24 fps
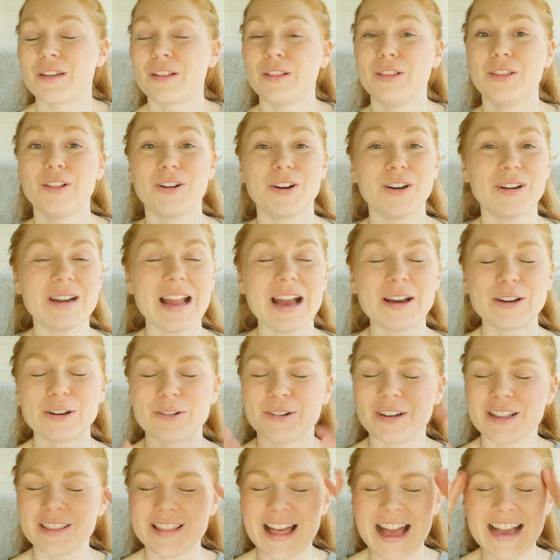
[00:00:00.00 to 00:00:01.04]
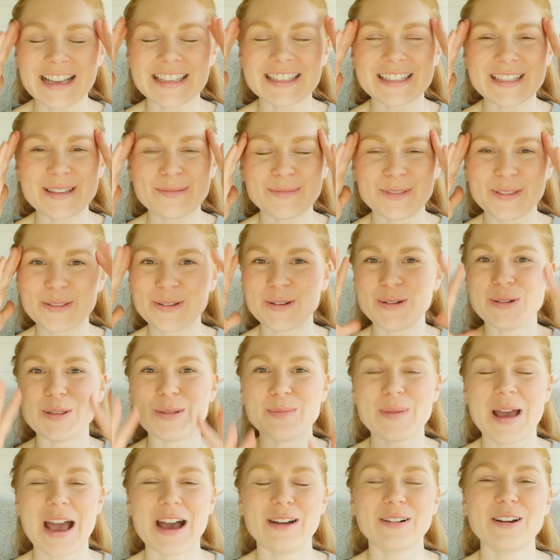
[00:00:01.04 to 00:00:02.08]
Learn how to relax them through the
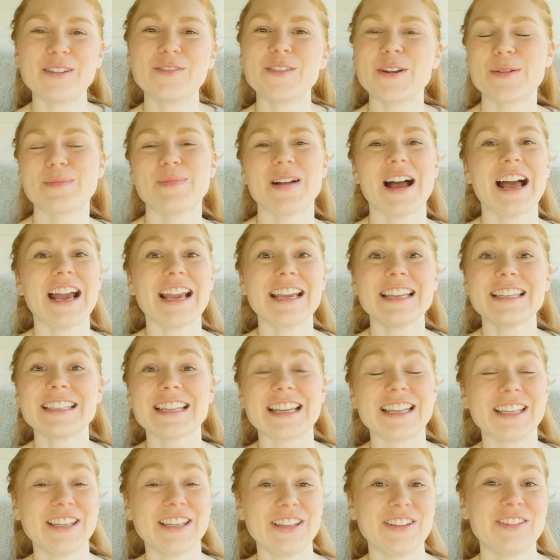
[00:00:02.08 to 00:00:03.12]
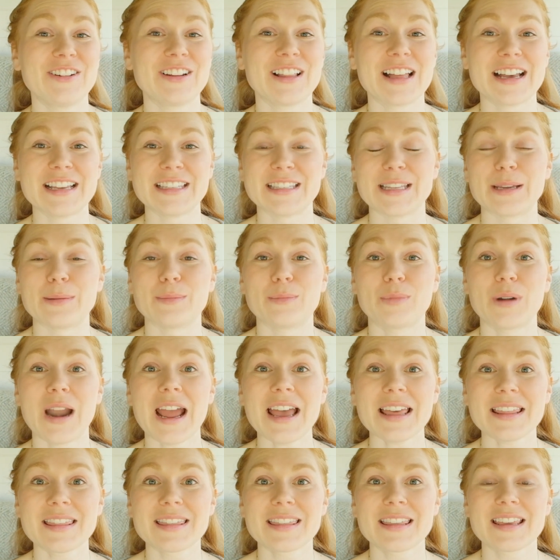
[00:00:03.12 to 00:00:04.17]
power of your mind and utilizing
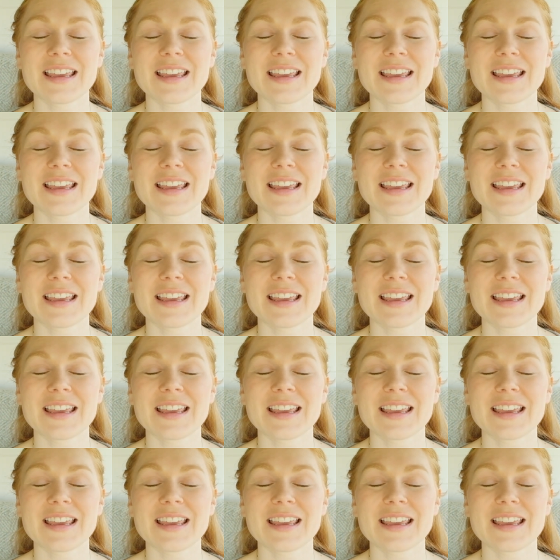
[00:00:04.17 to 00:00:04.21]
breath,